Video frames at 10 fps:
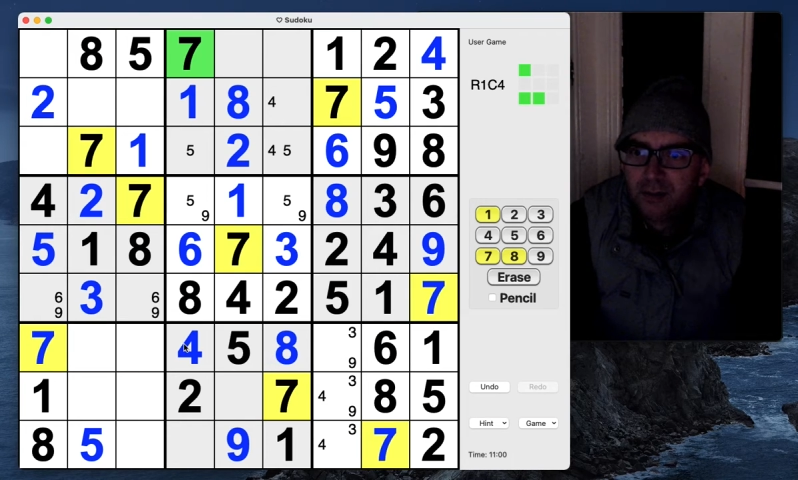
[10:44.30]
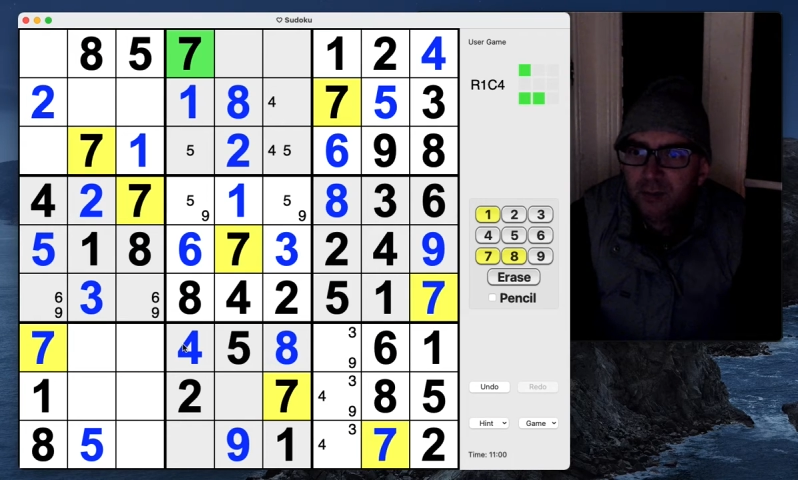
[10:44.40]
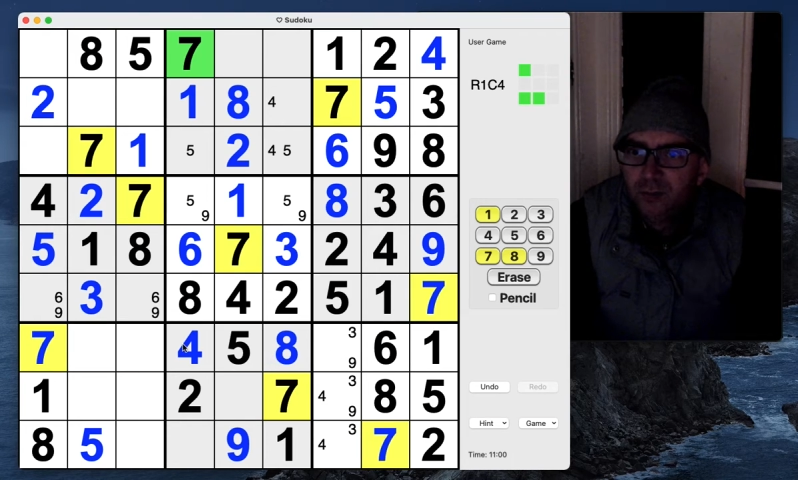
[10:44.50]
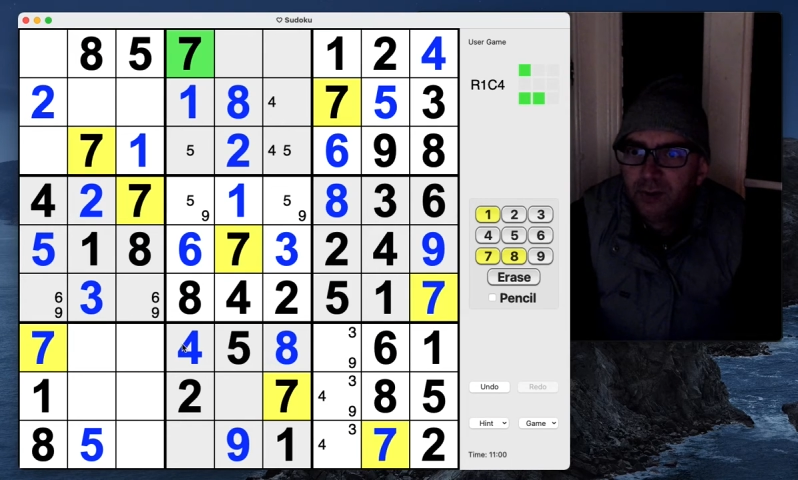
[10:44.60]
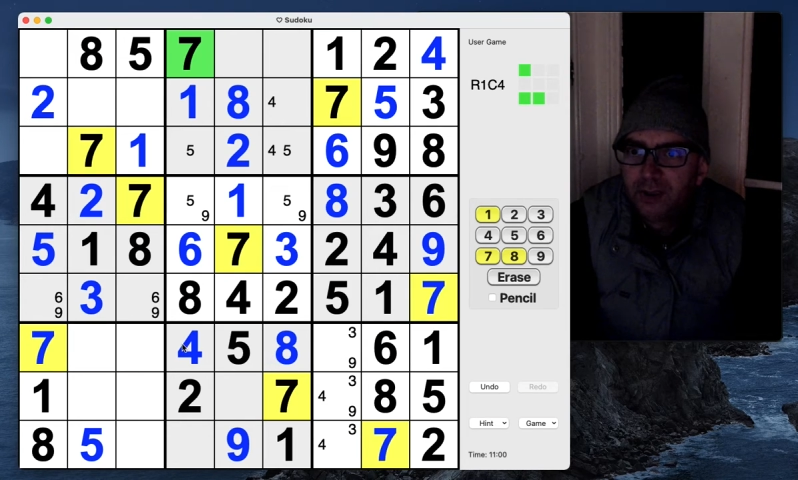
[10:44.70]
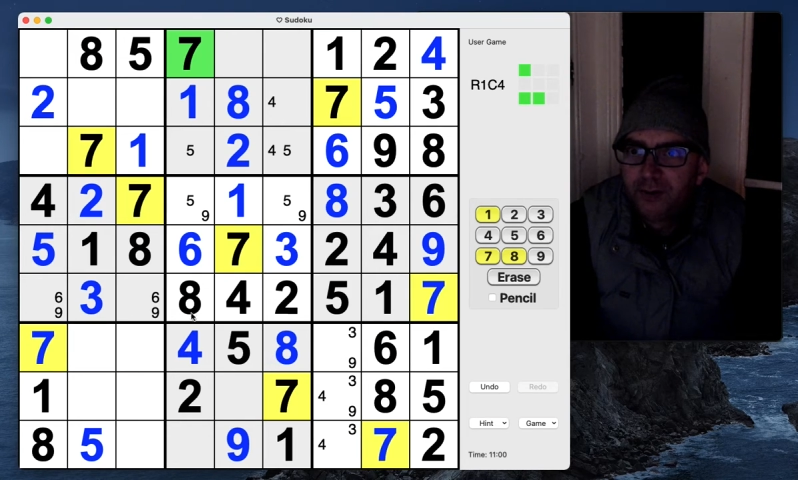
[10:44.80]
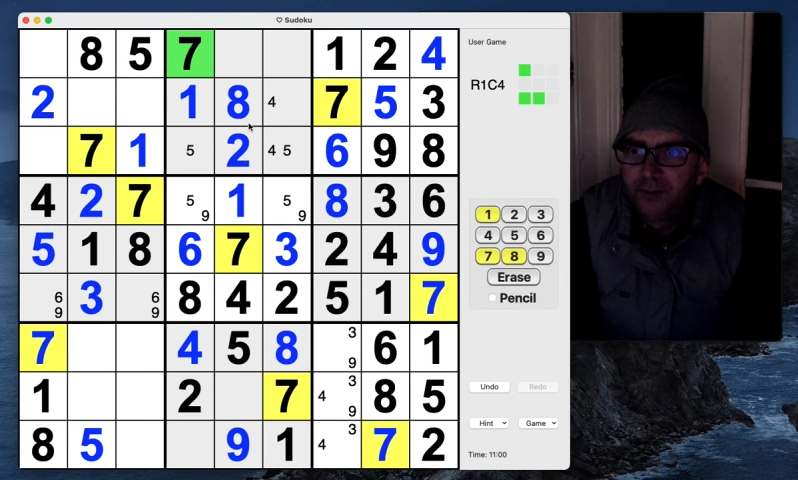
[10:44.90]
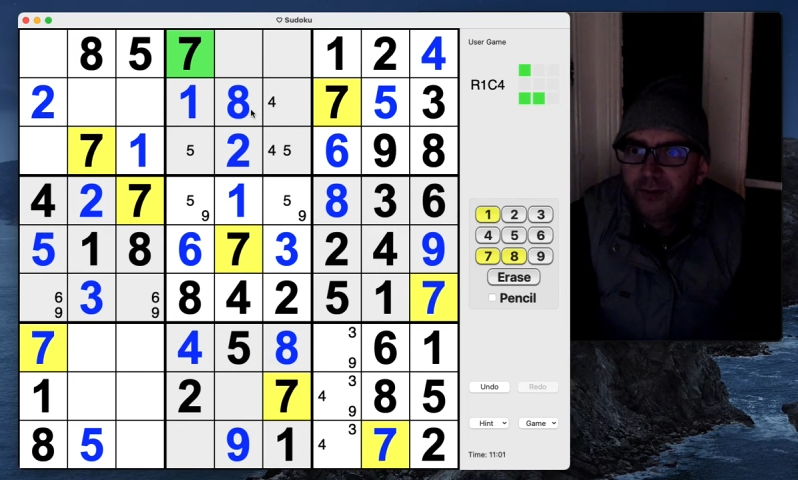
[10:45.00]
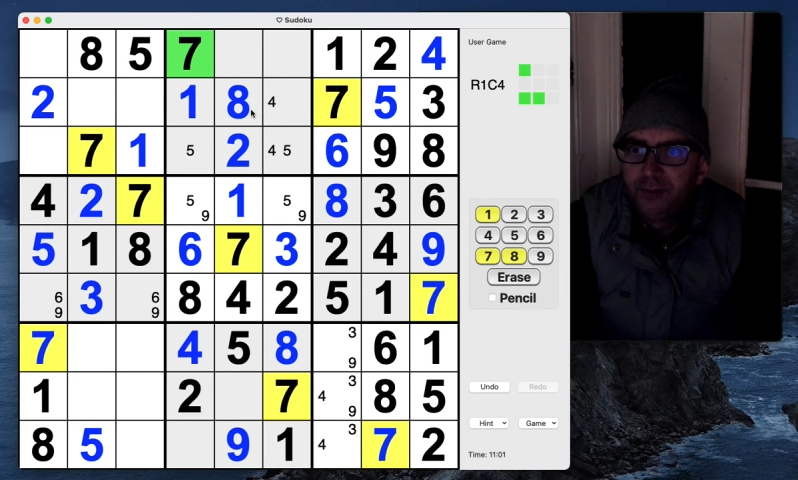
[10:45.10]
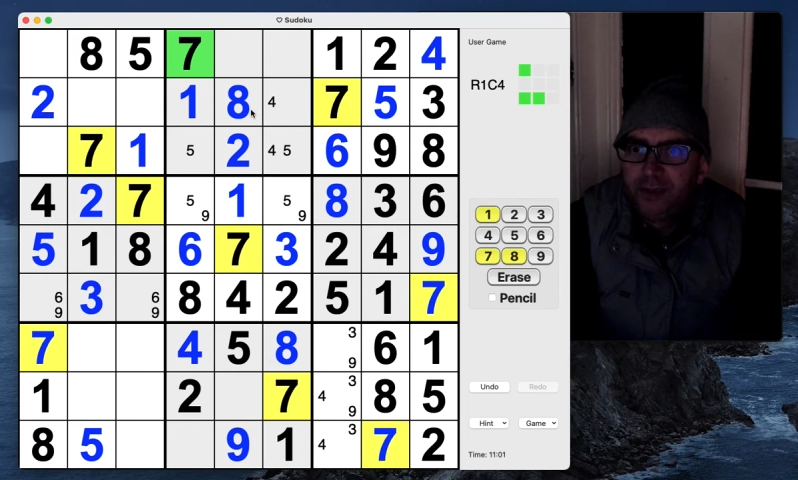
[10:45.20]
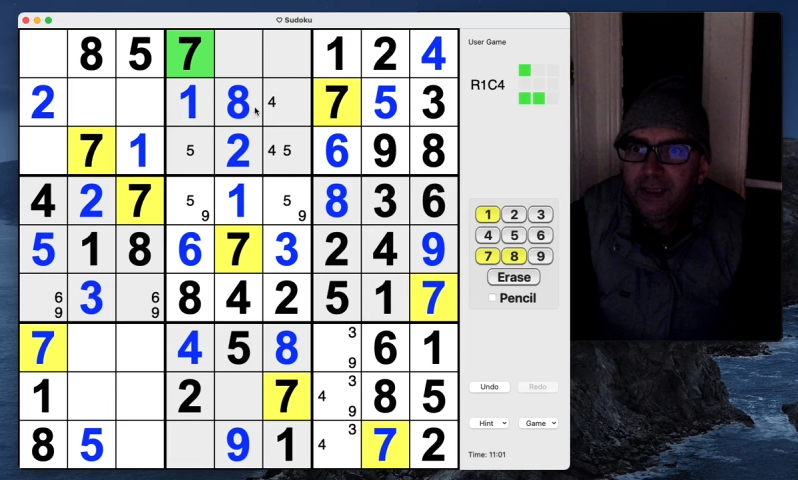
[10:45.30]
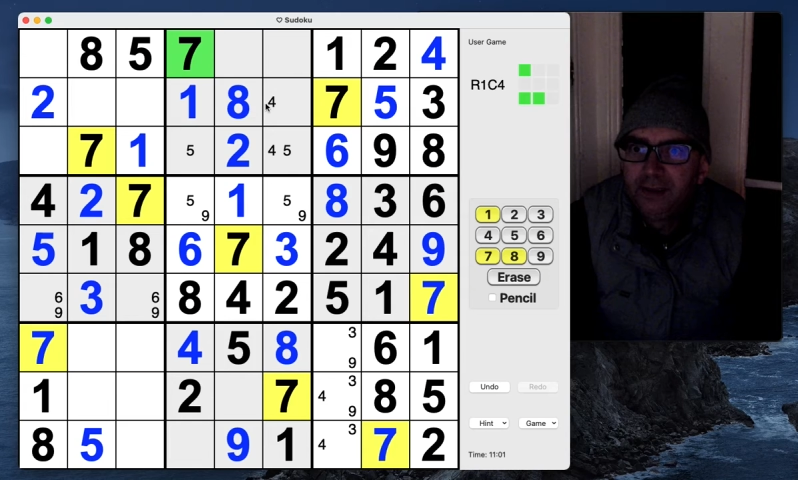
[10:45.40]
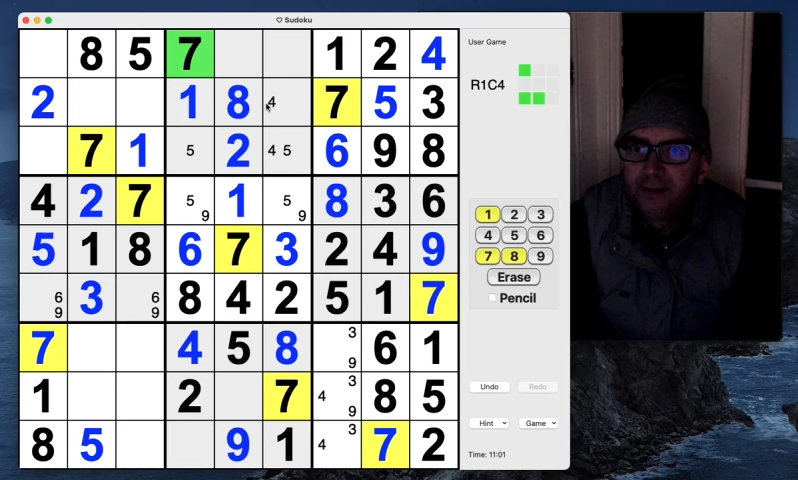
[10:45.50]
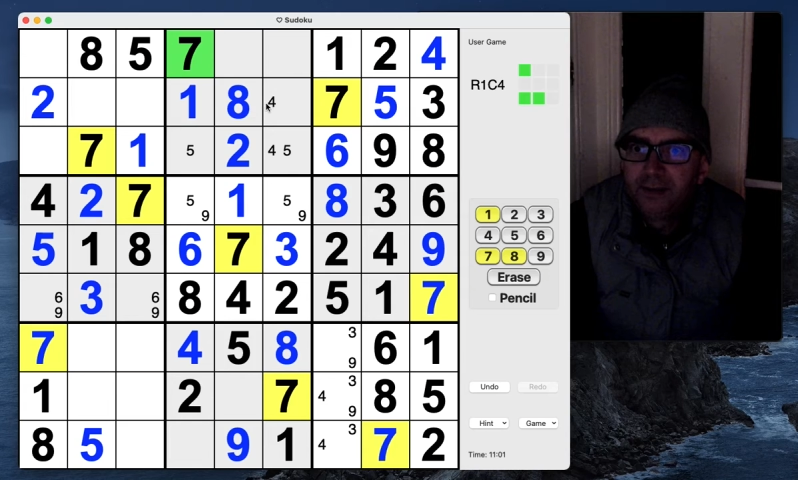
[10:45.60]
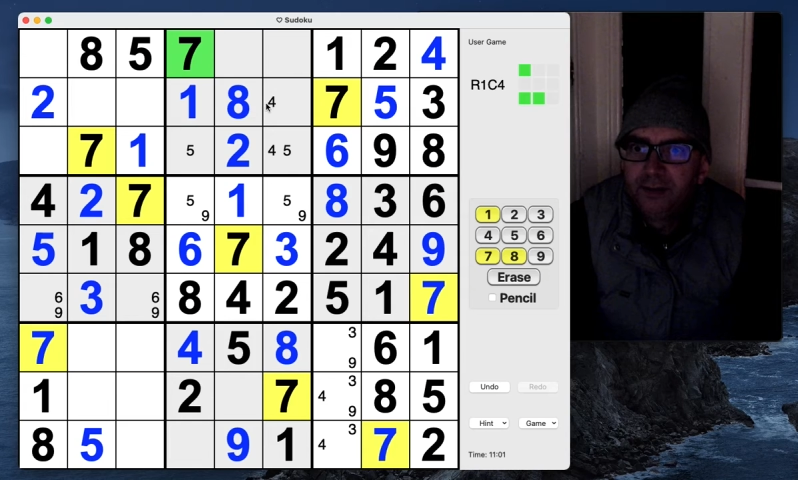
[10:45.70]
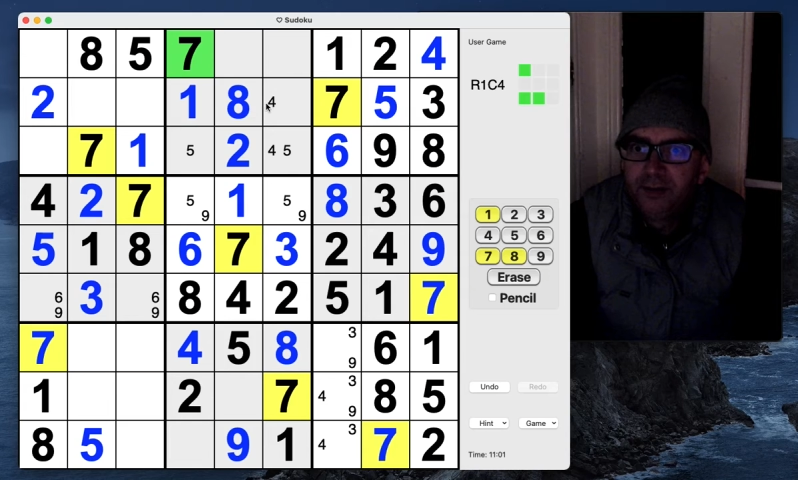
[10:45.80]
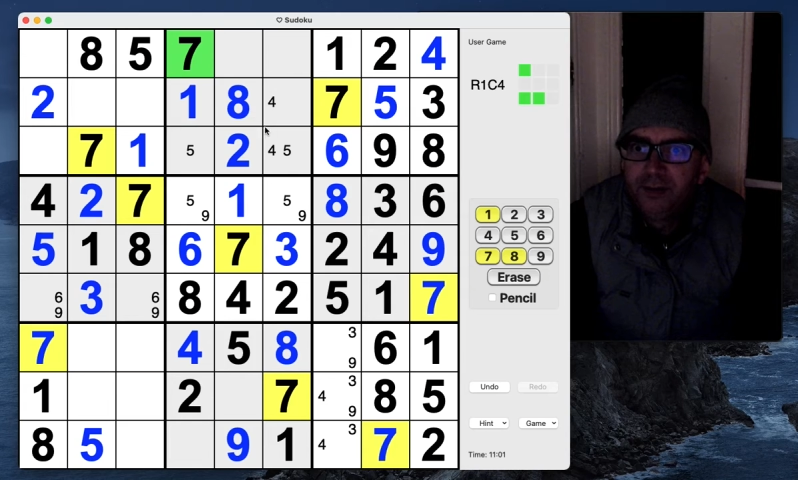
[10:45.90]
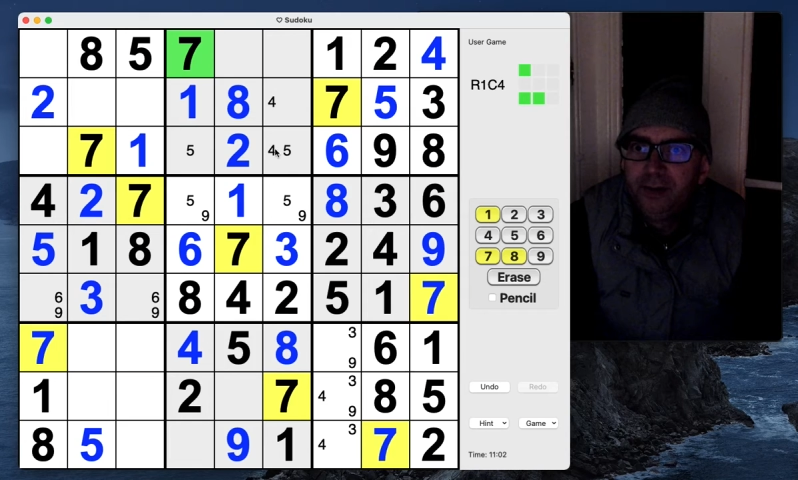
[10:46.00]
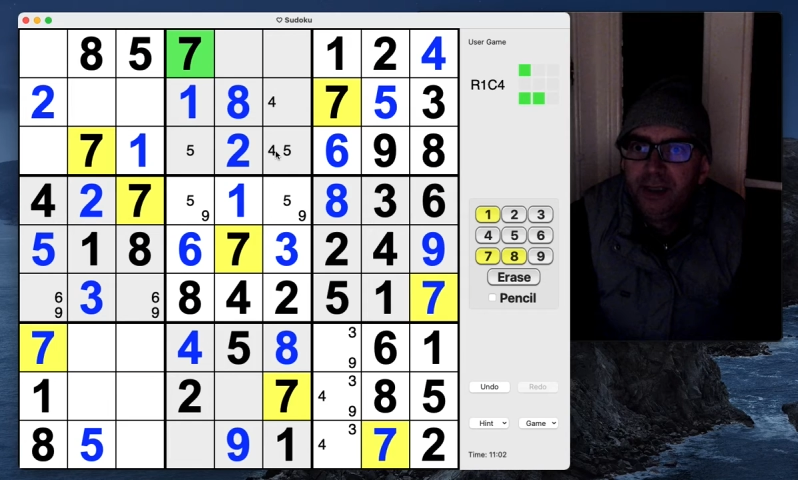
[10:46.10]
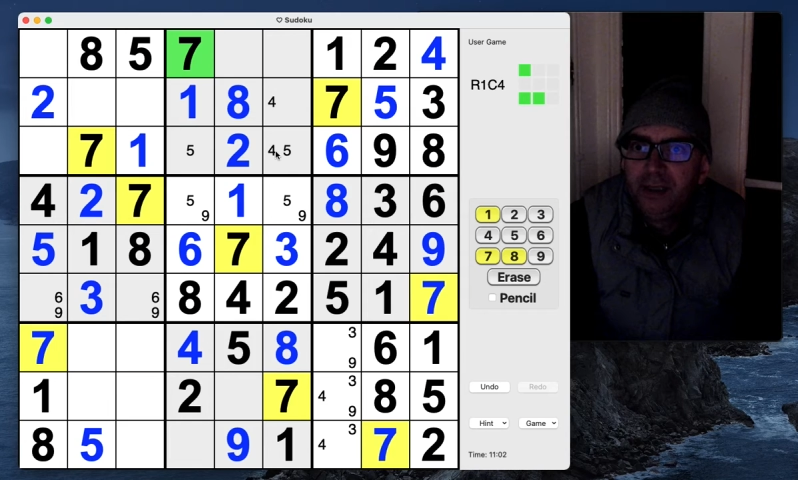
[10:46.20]
What else do we get to do
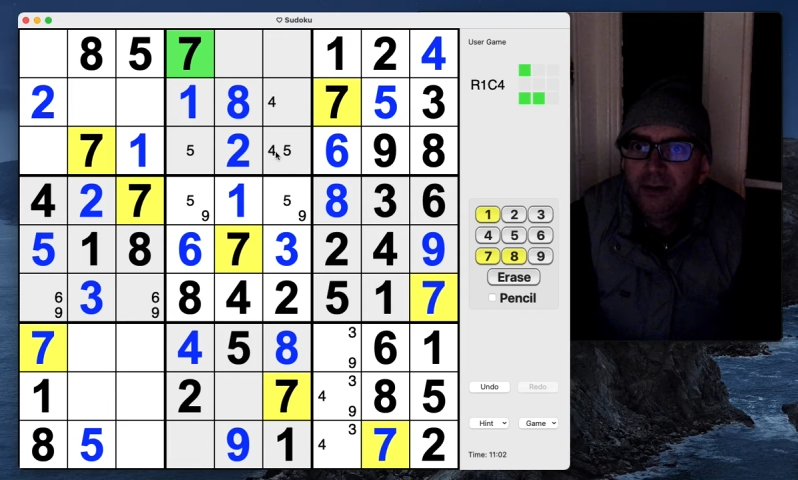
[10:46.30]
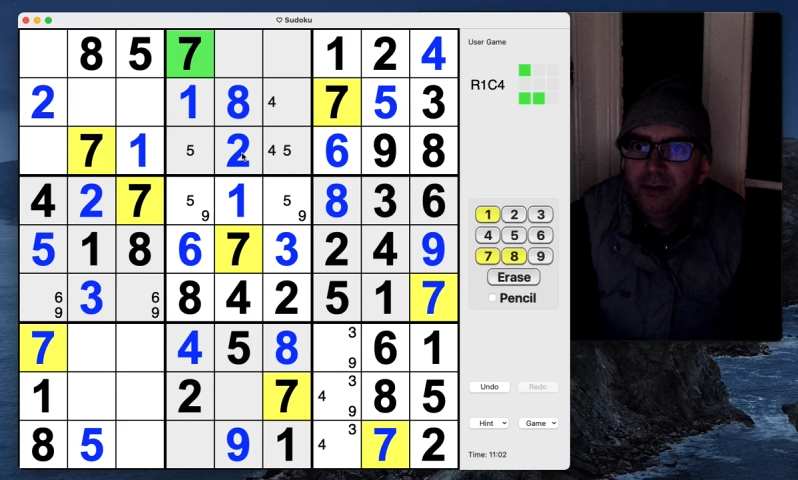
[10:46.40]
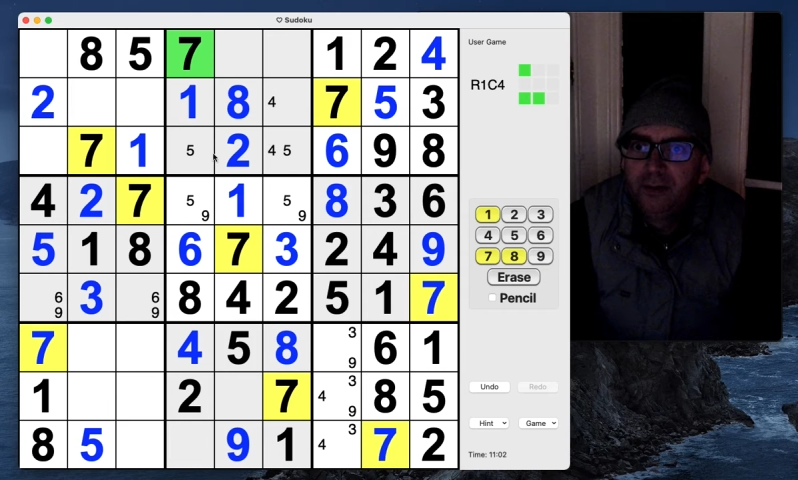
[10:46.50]
now?